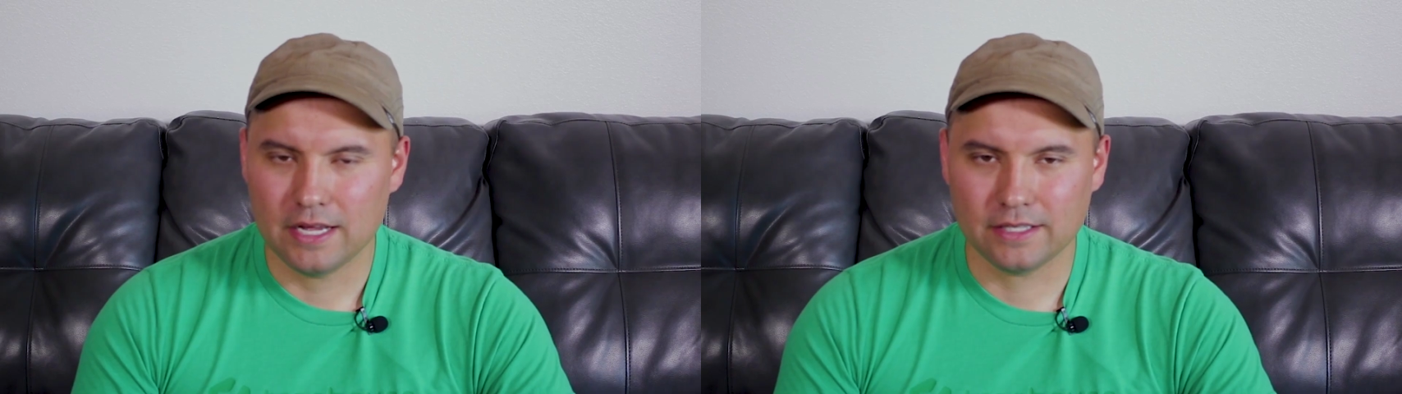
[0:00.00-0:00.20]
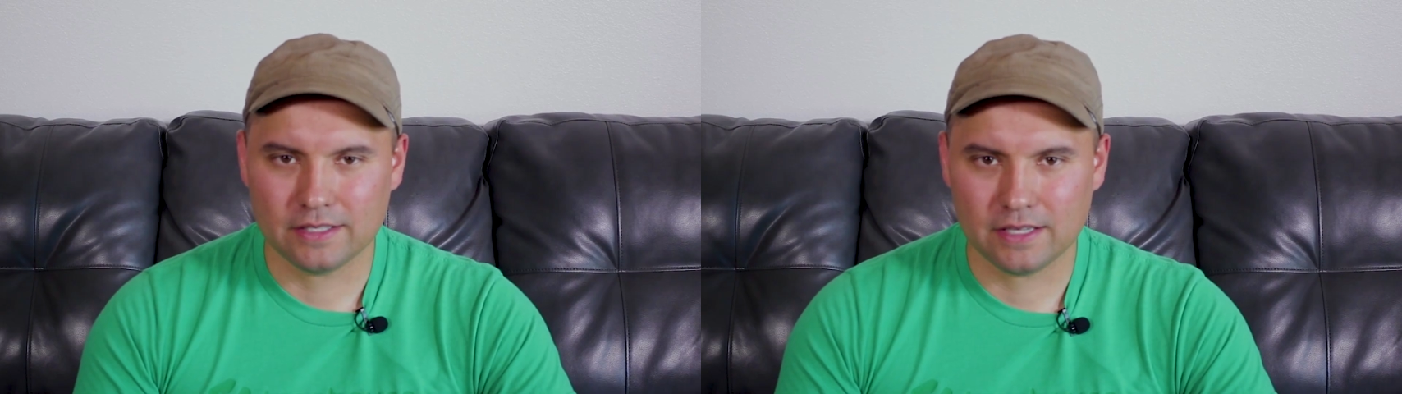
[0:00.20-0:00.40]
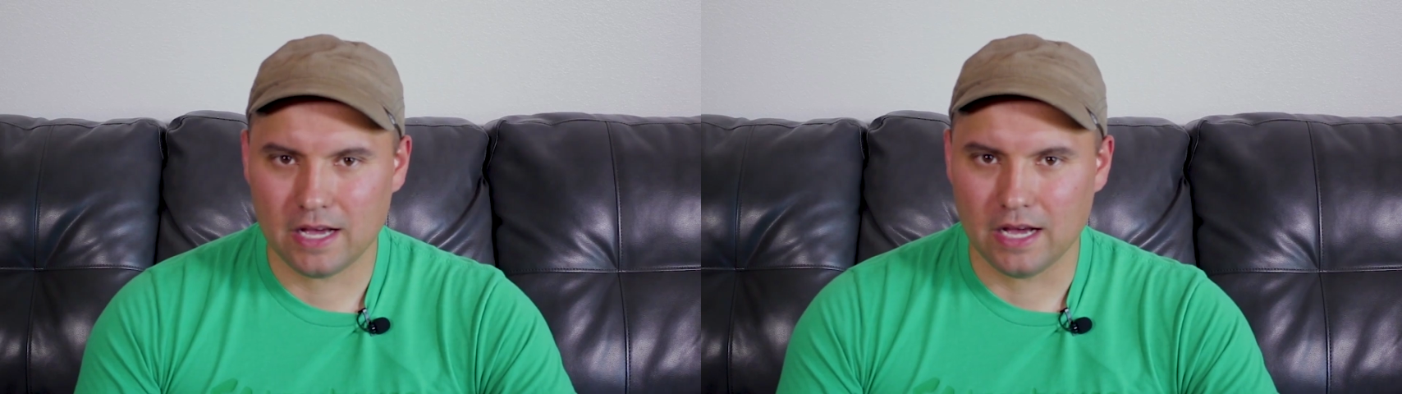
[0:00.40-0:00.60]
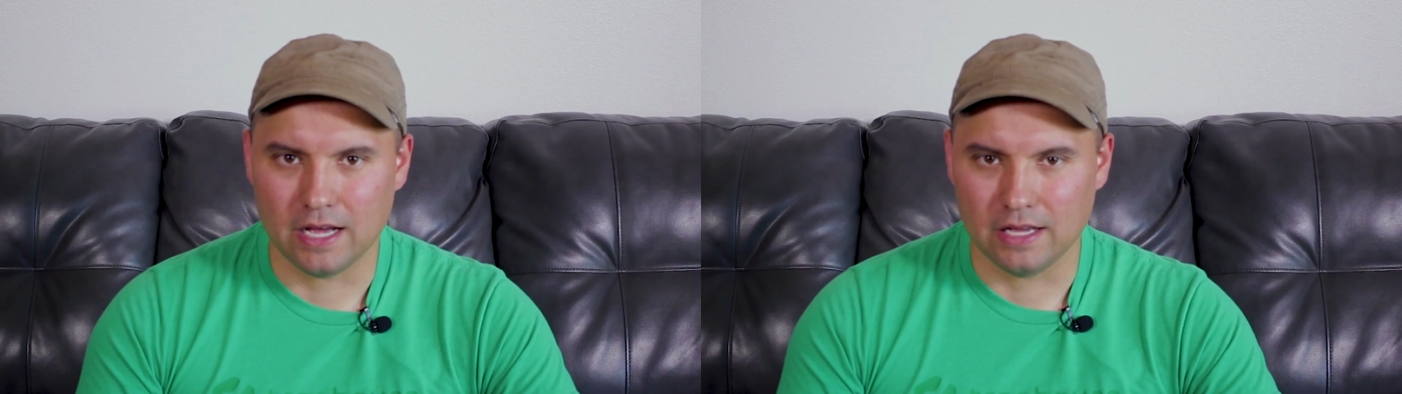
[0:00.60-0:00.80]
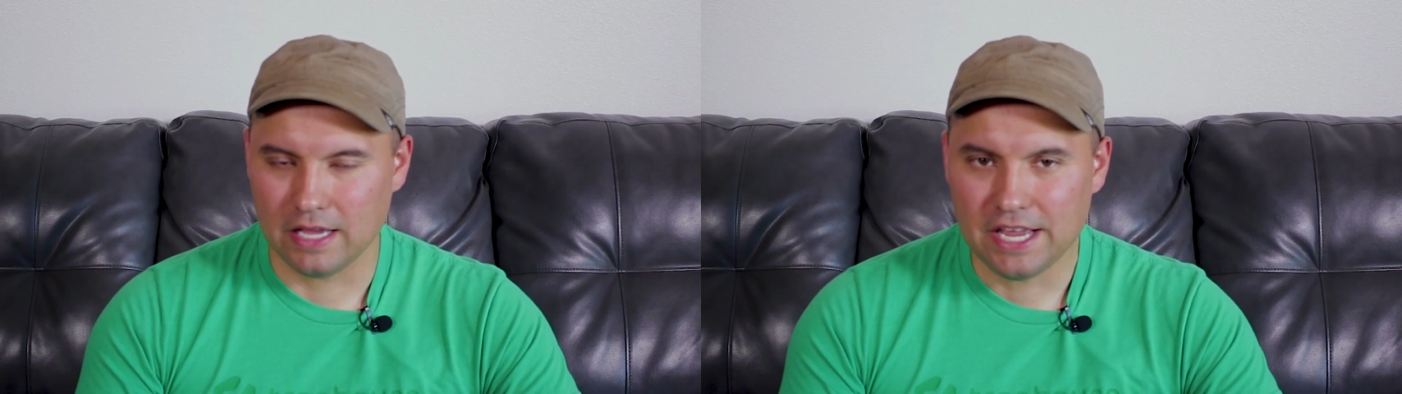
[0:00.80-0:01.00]
it's
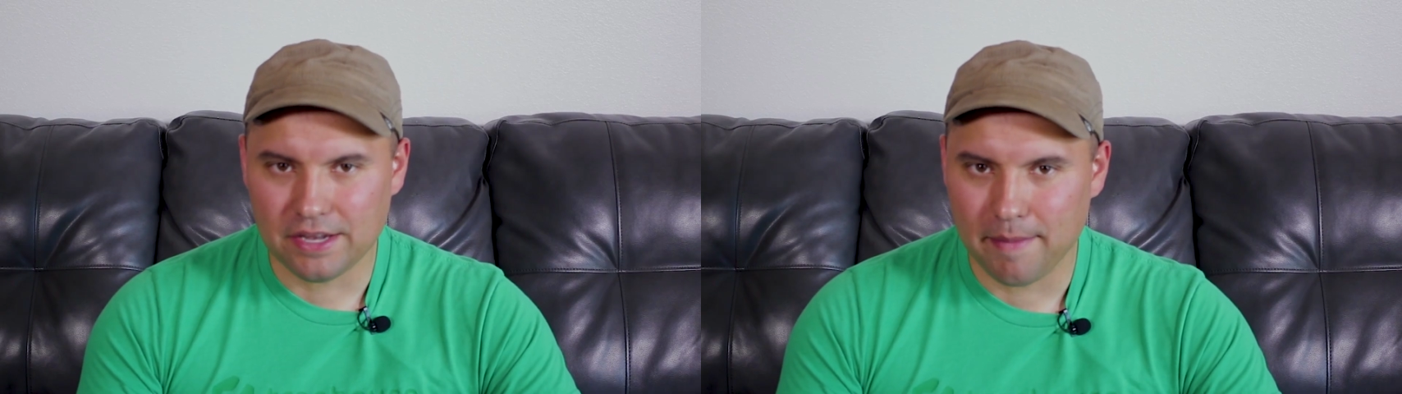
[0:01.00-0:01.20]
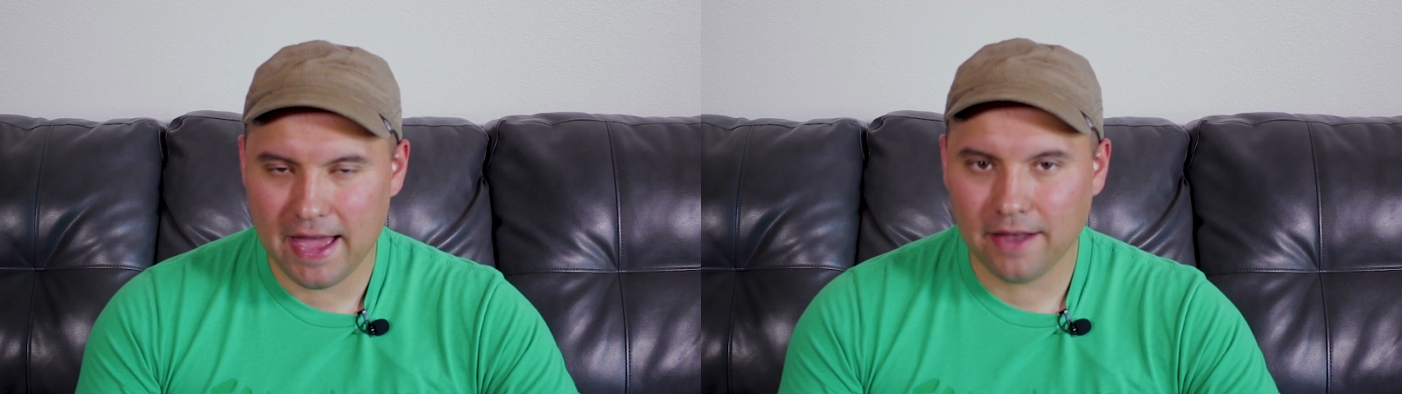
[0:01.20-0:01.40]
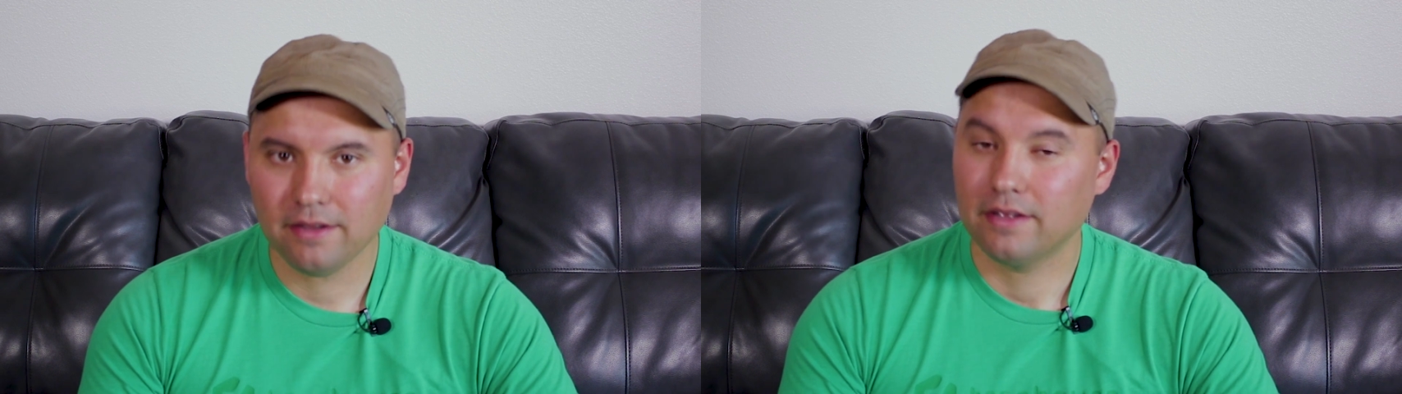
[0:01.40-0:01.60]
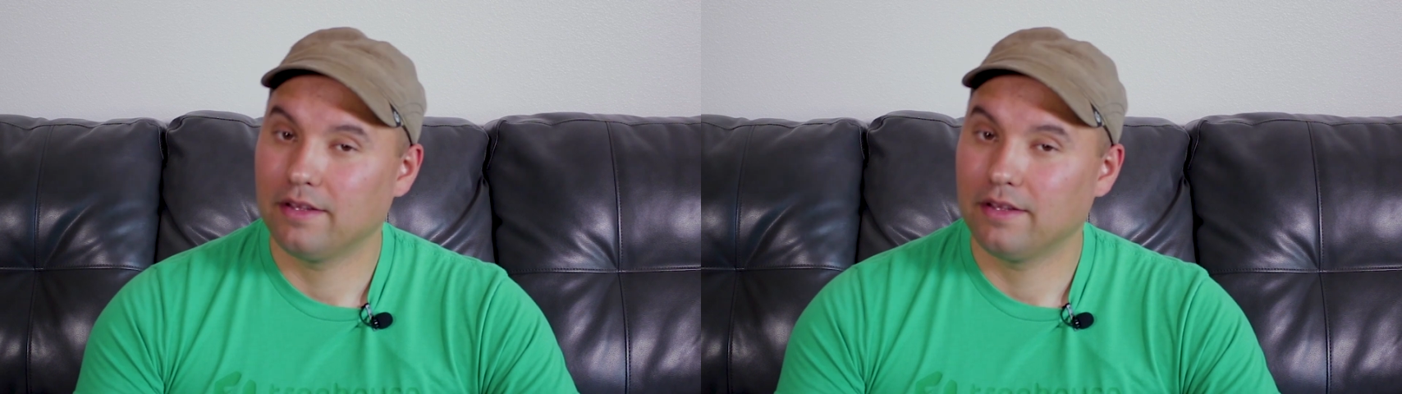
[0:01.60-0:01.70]
uh, in demand,